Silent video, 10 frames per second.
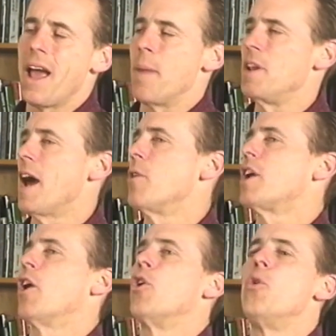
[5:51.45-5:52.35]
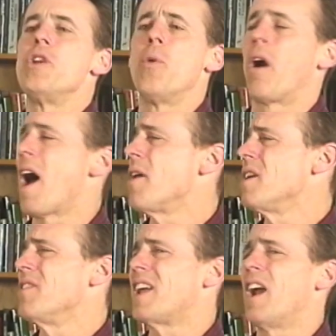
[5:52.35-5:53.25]
I mean, I don't care who you are. I
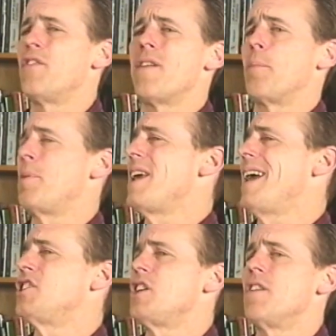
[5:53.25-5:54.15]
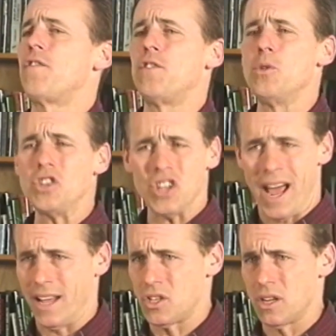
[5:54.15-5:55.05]
don't even care if you have a PhD in food
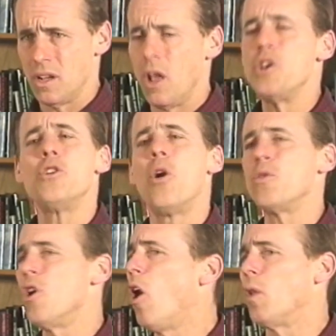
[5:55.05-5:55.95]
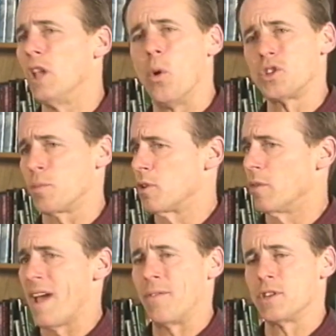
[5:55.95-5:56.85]
science. You don't know the lowest
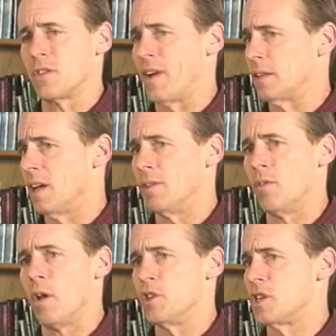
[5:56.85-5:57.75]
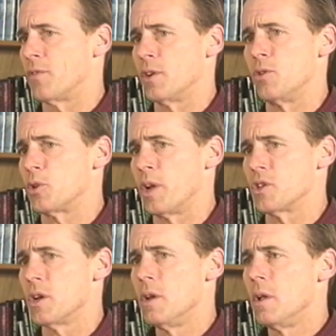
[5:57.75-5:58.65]
observed adverse effect level of all these different
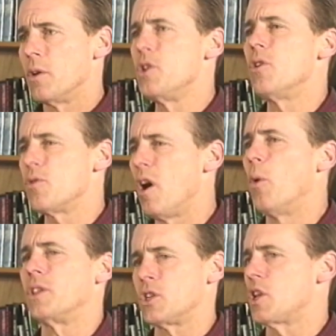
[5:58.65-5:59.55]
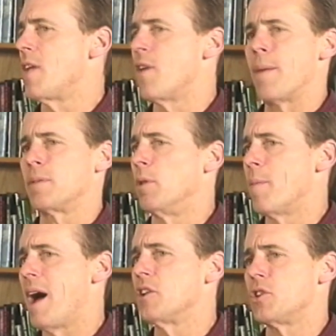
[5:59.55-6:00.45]
nutrients. You don't know what the safe, optimal
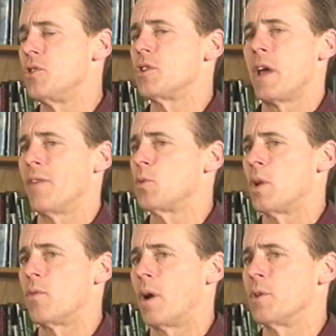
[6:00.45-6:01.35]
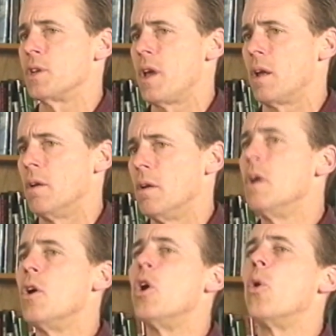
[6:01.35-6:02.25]
amount is that you should have 24 hours a day.
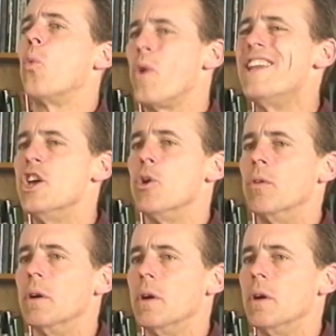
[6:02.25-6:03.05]
We do.